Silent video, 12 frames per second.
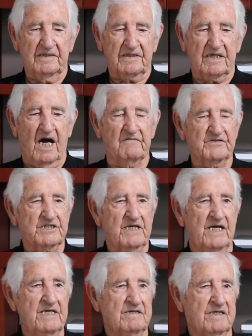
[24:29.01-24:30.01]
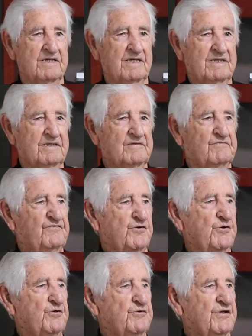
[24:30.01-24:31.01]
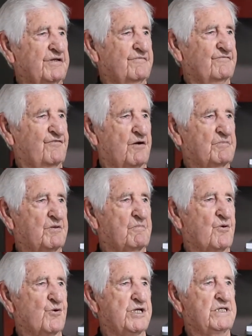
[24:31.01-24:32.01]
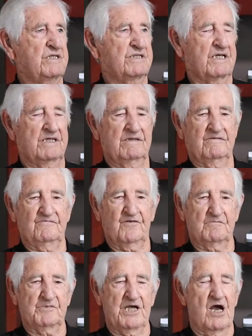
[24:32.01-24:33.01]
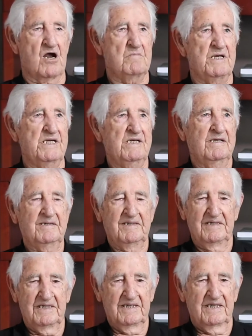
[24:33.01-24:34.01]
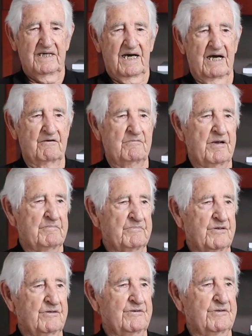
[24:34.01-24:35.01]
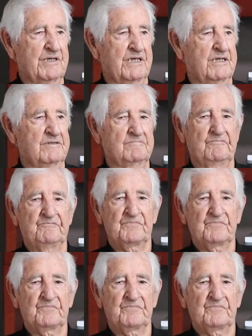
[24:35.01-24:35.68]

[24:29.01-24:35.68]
confiscate the food from the Marines and from the Army. I remember